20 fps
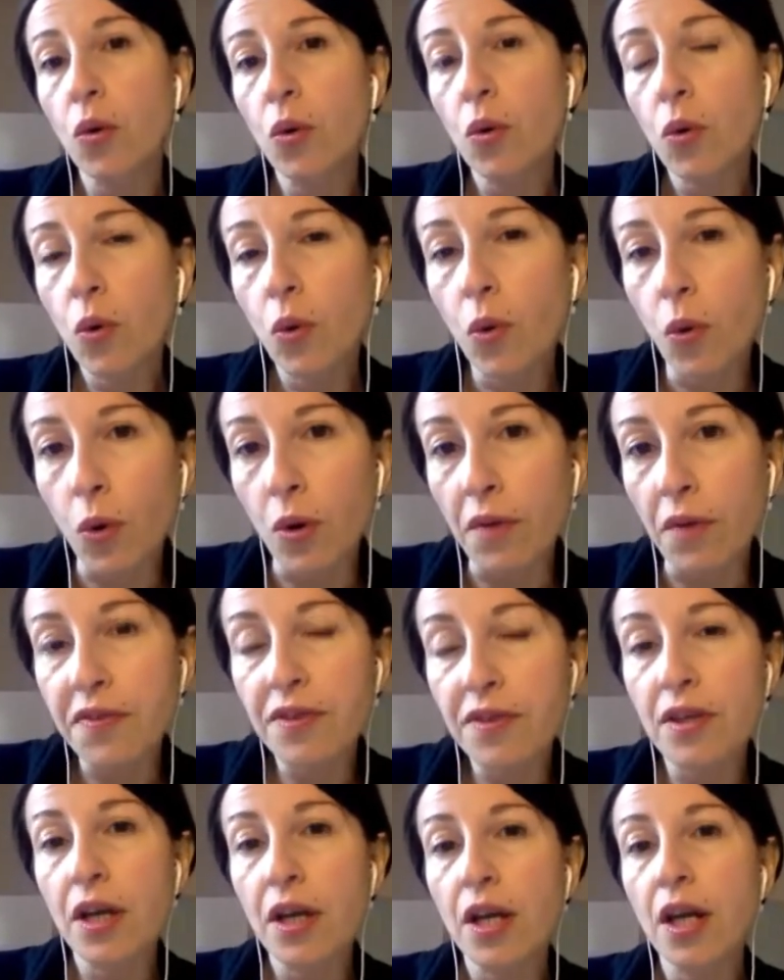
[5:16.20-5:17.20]

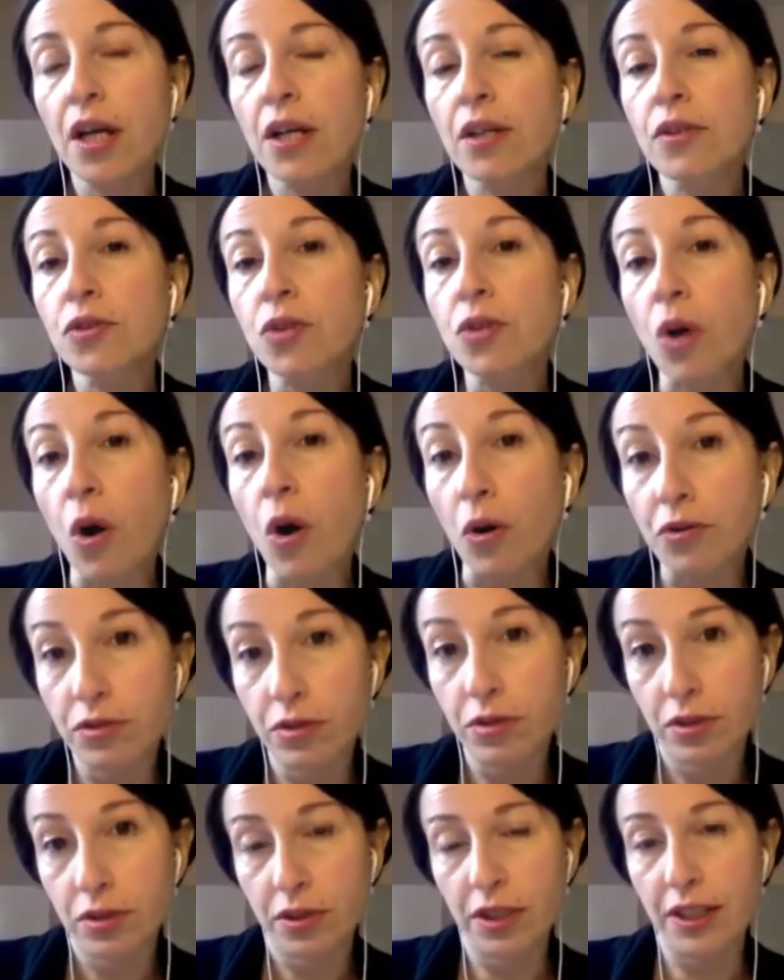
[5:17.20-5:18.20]
course
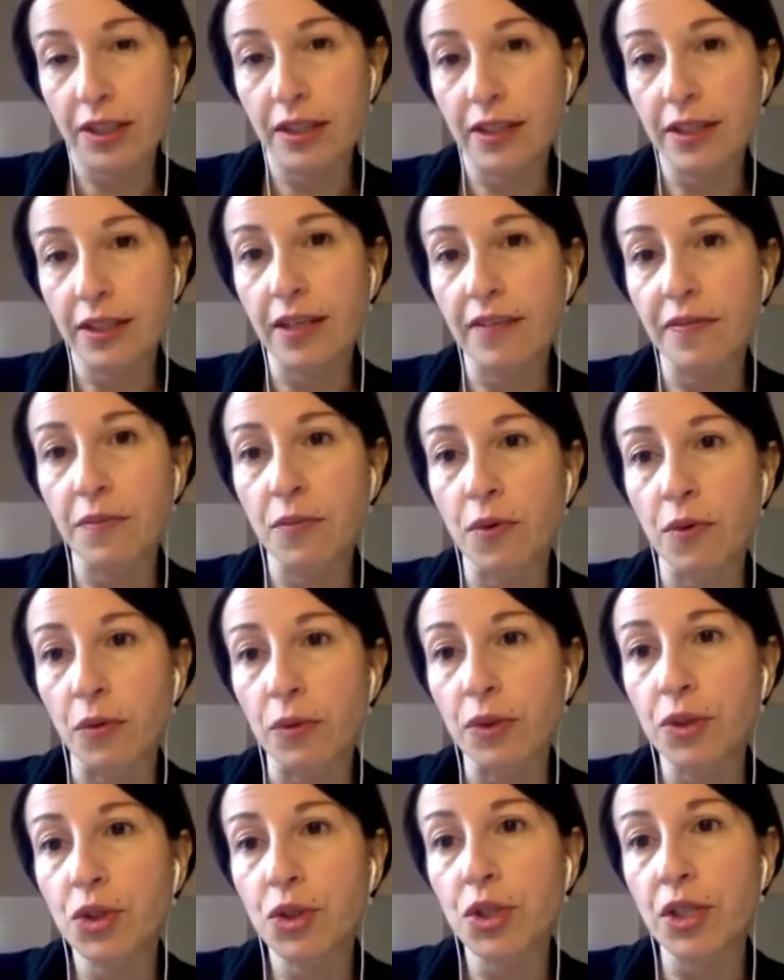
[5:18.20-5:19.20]
taught in Clermont,
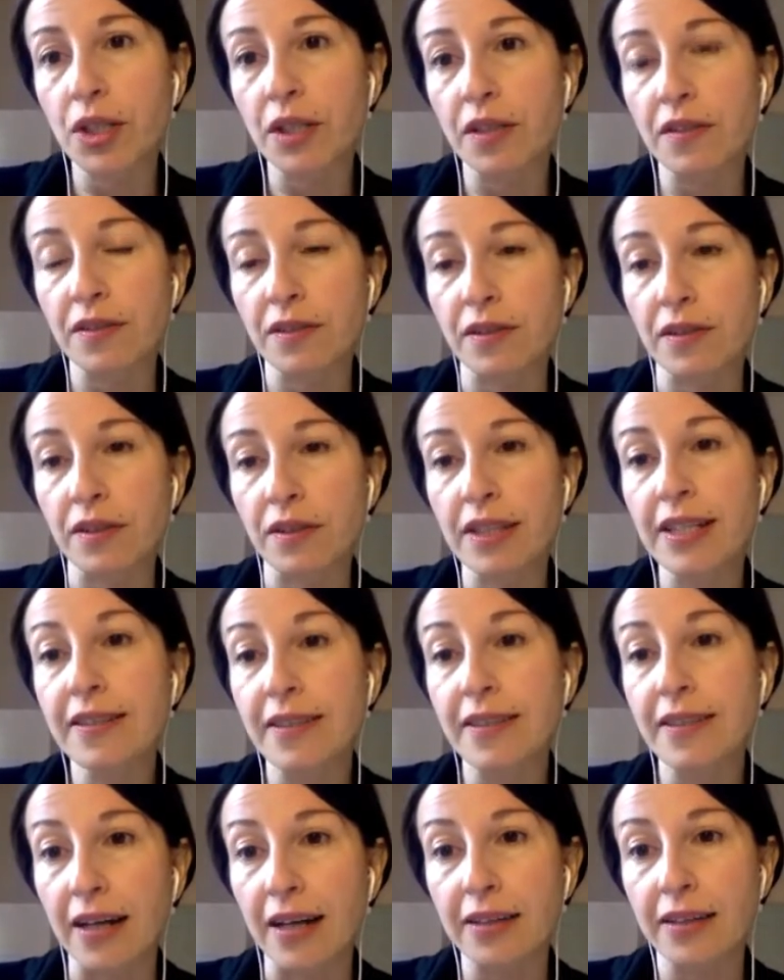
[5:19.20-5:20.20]
which is
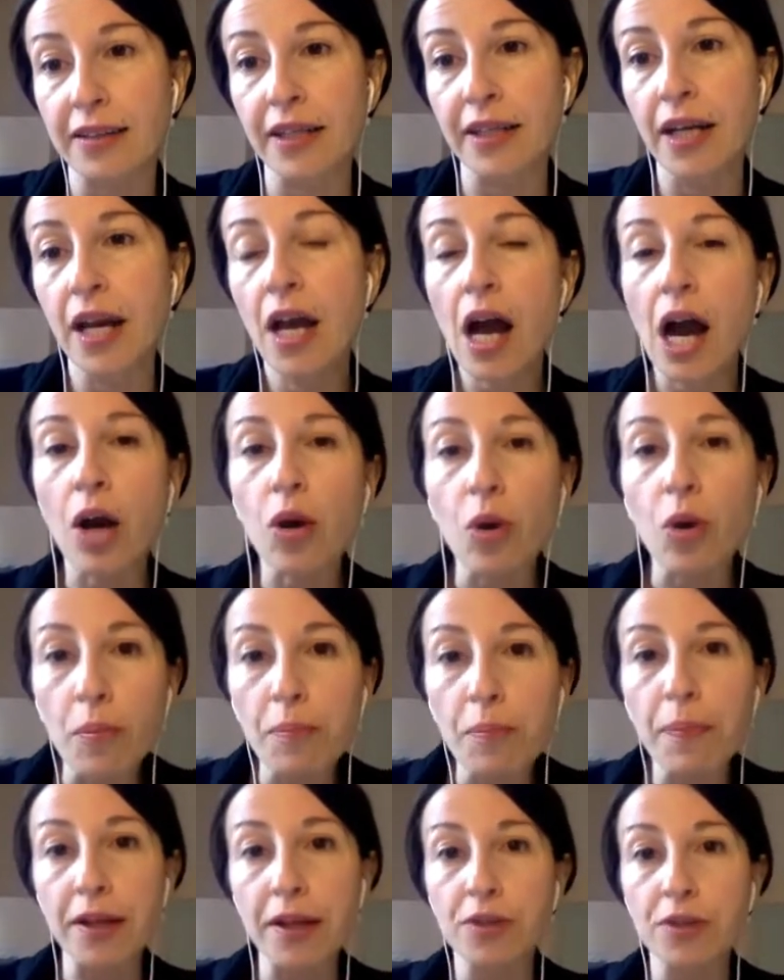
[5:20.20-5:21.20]
exactly a
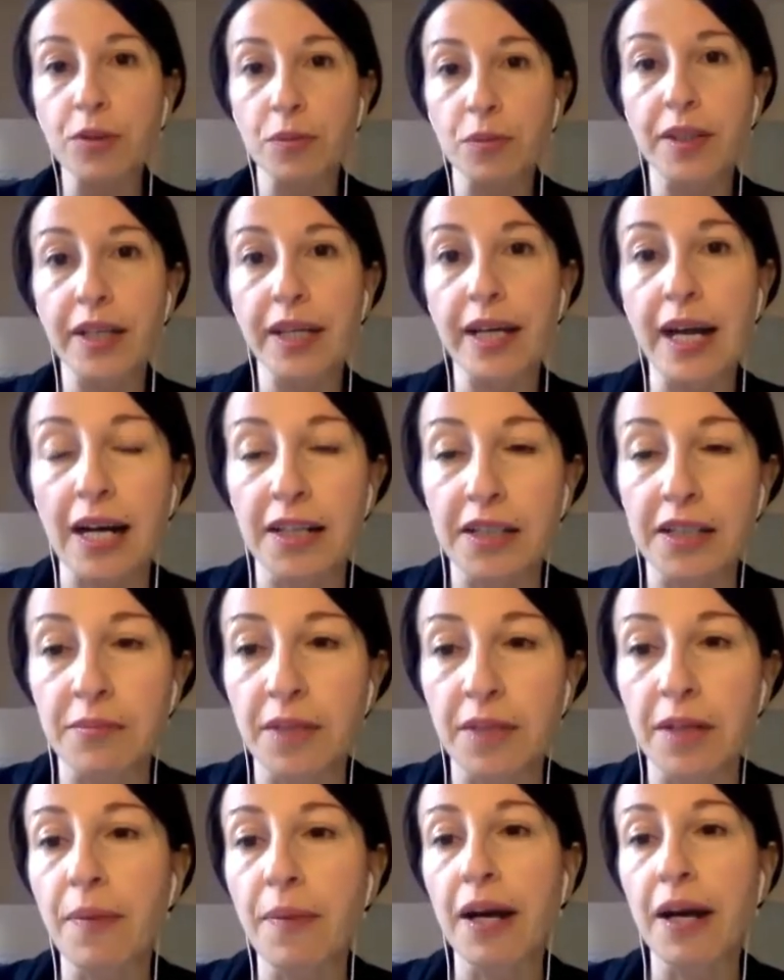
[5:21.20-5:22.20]
Compendium de
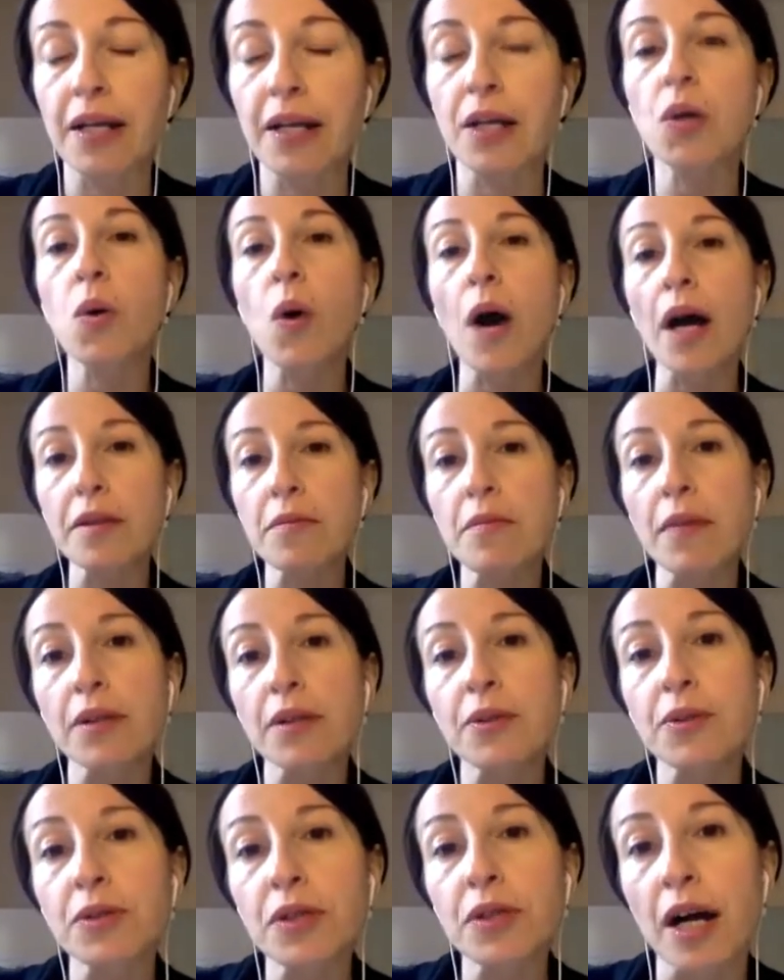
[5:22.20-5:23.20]
Anime by Juan
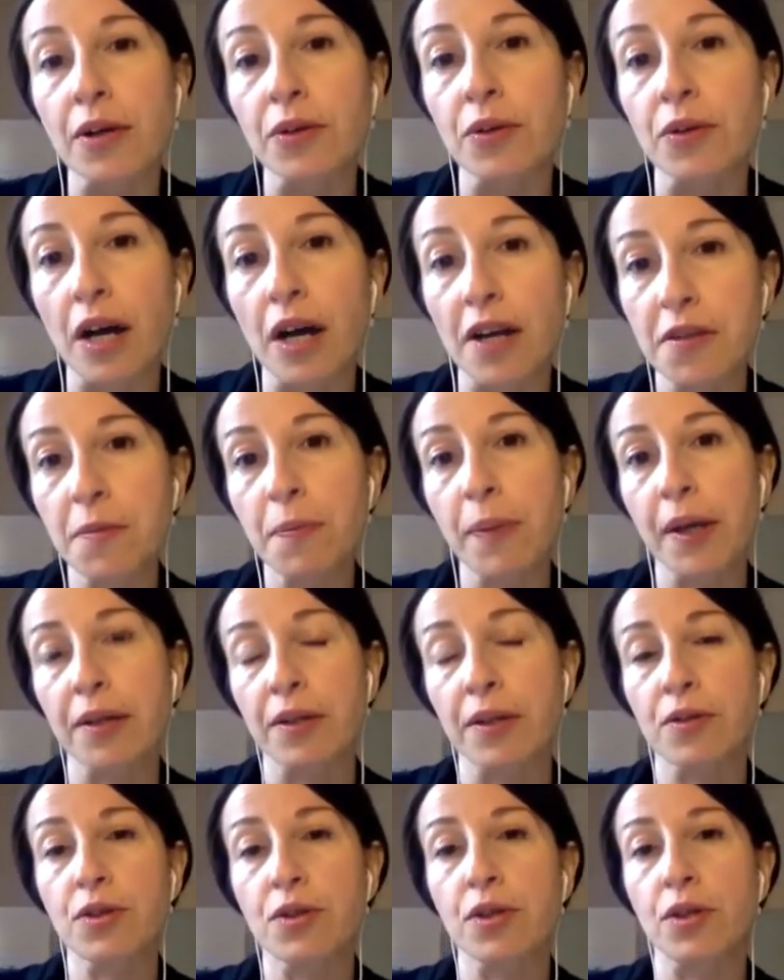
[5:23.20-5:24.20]
Maldonado, a
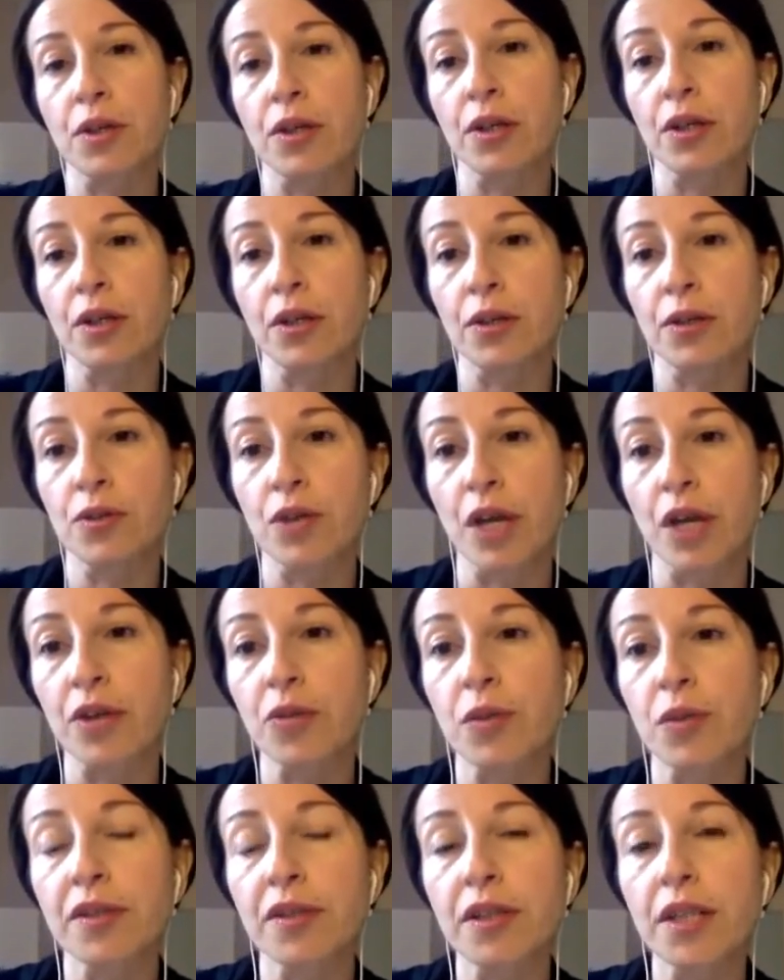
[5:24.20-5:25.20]
Spanish
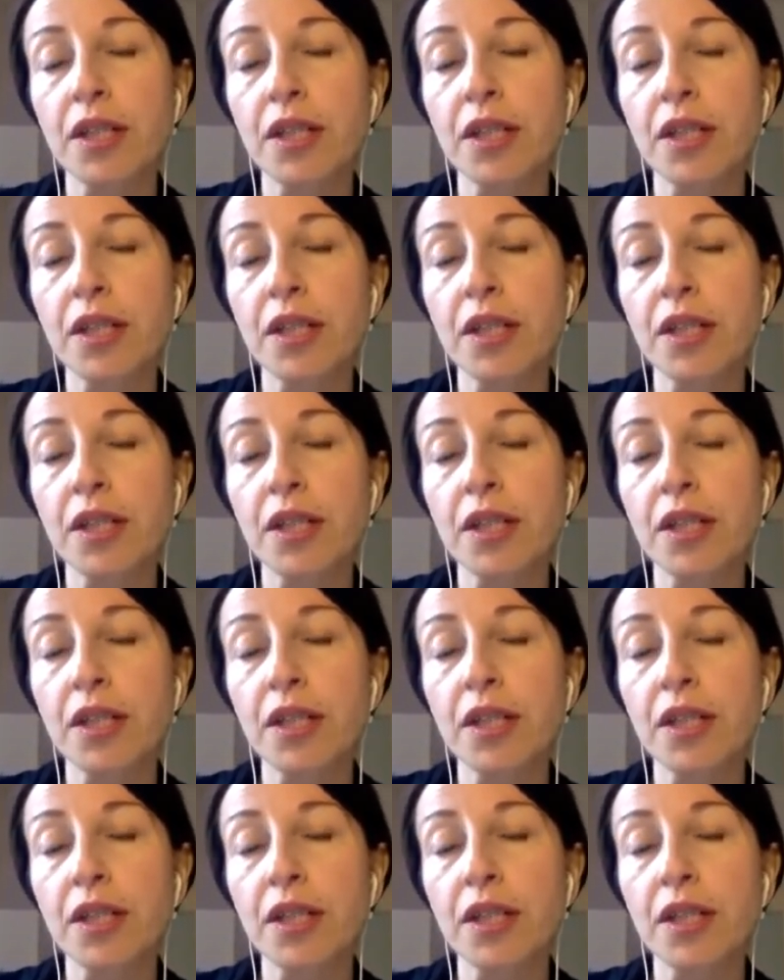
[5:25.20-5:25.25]
Jesuit.